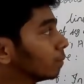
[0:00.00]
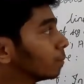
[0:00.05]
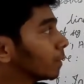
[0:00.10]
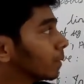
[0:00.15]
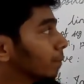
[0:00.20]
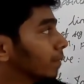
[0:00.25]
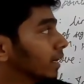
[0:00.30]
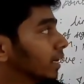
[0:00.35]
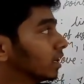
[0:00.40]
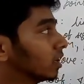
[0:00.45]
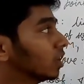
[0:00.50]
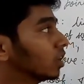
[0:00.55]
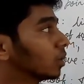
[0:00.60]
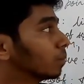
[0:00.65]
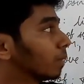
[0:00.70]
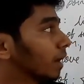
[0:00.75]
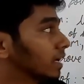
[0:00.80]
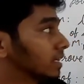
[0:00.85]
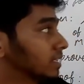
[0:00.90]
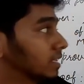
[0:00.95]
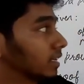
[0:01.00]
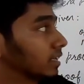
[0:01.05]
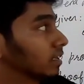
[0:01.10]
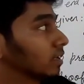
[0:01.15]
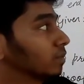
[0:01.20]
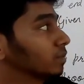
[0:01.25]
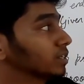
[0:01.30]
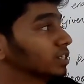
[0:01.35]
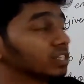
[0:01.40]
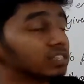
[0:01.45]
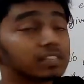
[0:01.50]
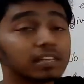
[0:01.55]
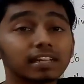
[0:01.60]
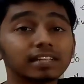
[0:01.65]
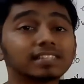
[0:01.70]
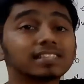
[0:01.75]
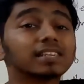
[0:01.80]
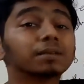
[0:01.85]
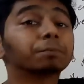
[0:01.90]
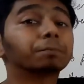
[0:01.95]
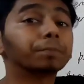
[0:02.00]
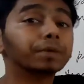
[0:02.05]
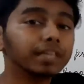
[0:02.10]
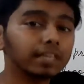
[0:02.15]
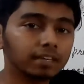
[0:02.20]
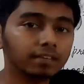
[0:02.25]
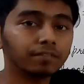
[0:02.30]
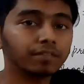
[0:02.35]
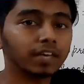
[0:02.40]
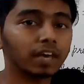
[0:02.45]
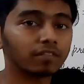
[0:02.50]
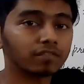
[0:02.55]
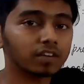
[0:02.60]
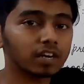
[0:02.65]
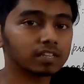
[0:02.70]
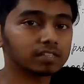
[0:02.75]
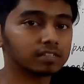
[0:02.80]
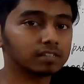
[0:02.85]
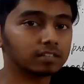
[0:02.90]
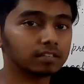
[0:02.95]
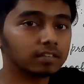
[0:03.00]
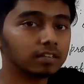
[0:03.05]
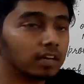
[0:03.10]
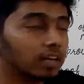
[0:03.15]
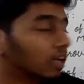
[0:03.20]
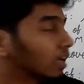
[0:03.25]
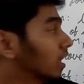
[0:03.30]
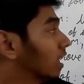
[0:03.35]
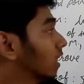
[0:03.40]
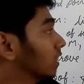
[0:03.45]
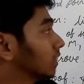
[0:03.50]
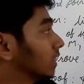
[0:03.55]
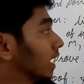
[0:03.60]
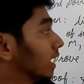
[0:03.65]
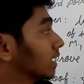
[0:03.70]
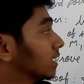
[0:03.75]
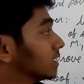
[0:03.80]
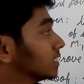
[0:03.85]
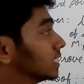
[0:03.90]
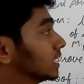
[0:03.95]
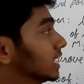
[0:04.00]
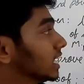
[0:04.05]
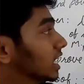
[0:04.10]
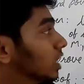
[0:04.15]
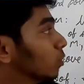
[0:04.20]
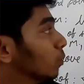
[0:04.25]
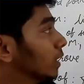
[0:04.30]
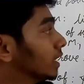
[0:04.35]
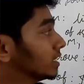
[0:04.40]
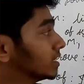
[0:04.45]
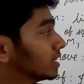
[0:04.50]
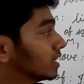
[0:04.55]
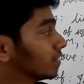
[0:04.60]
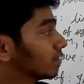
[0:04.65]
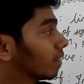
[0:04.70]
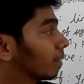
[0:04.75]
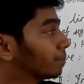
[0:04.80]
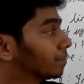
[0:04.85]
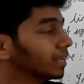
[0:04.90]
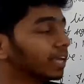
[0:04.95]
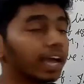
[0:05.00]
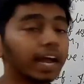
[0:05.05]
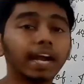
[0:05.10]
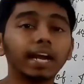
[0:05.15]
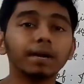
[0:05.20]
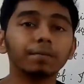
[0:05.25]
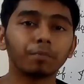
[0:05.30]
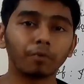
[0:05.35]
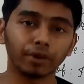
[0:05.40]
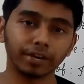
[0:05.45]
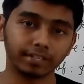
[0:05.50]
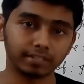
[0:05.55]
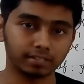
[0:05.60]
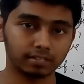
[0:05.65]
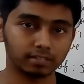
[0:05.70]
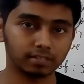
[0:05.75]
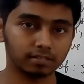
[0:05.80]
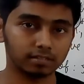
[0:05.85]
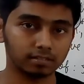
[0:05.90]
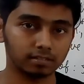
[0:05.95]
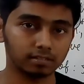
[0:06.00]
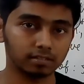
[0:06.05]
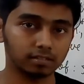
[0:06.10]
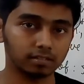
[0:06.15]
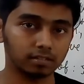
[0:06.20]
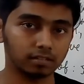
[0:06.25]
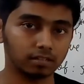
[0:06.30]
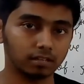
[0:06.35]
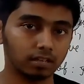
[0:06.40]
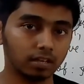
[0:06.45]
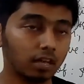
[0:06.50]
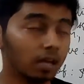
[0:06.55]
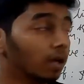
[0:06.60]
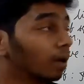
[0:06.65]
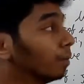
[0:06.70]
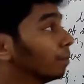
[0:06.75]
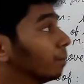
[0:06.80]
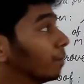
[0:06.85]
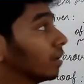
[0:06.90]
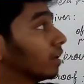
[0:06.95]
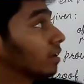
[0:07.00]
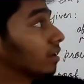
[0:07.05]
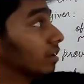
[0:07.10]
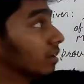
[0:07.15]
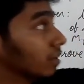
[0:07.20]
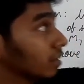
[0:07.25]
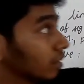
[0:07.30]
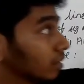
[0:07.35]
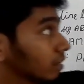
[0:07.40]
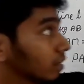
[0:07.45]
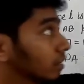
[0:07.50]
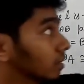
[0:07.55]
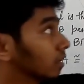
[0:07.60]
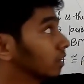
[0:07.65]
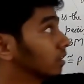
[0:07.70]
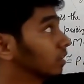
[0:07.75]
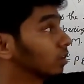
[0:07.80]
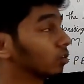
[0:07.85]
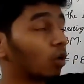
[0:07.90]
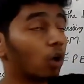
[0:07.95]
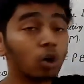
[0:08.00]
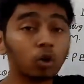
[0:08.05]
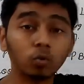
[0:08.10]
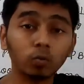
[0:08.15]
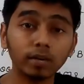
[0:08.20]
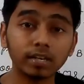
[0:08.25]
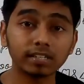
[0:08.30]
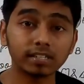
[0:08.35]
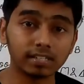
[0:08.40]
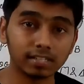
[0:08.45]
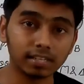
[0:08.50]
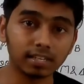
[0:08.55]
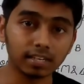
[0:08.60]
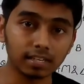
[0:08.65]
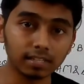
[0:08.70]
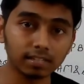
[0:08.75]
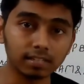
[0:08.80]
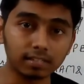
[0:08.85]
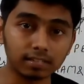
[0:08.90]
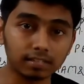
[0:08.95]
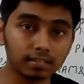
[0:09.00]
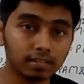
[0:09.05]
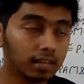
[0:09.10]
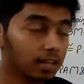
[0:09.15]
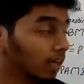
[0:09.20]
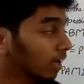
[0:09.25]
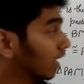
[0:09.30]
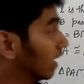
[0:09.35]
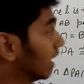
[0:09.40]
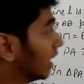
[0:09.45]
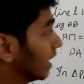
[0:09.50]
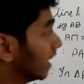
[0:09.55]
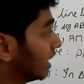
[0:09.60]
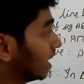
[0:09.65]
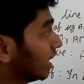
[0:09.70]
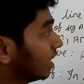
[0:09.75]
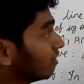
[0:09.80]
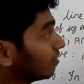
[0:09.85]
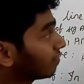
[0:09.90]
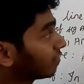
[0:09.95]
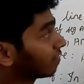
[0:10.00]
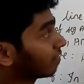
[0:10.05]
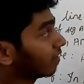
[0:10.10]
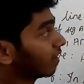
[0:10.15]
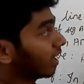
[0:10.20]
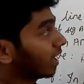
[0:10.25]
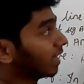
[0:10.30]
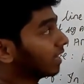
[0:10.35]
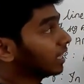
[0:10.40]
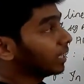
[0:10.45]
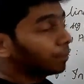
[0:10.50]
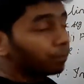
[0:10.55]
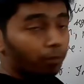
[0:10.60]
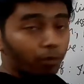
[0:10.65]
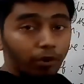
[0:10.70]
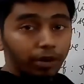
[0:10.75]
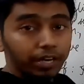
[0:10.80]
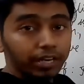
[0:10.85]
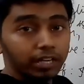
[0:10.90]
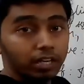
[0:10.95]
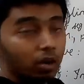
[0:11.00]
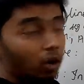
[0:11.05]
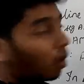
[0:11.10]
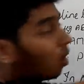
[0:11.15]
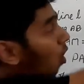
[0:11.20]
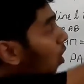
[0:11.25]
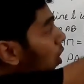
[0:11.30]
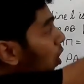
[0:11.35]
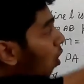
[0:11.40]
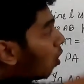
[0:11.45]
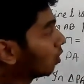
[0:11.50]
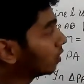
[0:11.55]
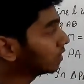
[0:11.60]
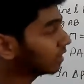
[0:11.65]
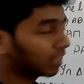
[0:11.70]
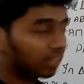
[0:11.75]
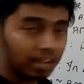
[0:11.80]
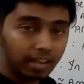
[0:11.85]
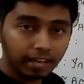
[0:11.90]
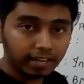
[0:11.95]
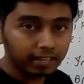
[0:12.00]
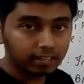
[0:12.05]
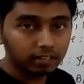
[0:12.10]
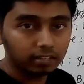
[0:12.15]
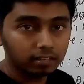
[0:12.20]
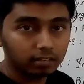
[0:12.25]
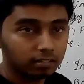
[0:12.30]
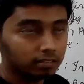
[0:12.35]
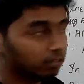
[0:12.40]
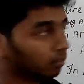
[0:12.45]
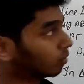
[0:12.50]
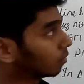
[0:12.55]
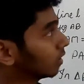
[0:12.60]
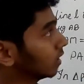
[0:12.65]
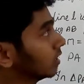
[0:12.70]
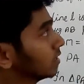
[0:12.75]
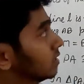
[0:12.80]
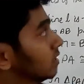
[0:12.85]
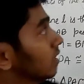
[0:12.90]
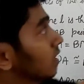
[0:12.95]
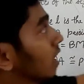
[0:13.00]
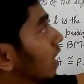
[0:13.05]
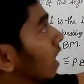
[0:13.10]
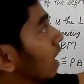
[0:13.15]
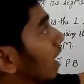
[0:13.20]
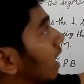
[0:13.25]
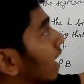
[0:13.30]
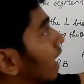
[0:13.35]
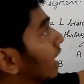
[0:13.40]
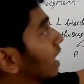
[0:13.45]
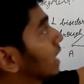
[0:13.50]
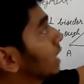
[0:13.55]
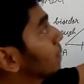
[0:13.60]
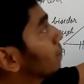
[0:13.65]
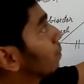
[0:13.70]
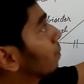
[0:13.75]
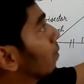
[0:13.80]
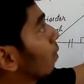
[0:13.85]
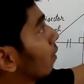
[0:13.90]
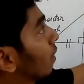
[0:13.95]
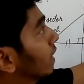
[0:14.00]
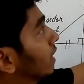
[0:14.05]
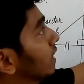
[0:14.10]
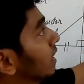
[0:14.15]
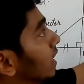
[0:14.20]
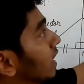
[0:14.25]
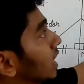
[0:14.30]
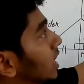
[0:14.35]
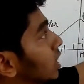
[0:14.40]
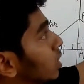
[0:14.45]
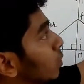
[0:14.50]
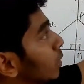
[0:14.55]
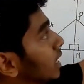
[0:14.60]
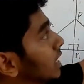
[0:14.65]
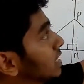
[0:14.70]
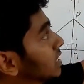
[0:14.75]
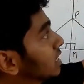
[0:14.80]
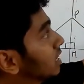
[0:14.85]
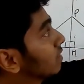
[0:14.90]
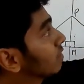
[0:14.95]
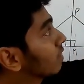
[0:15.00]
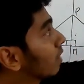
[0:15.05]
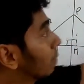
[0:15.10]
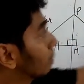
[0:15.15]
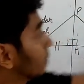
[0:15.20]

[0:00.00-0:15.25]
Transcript: the perpendicular bisector, which is let's say P, we have considered, that is equidistant from the endpoints. But here the converse says if any point on the line, okay, see, any point equidistant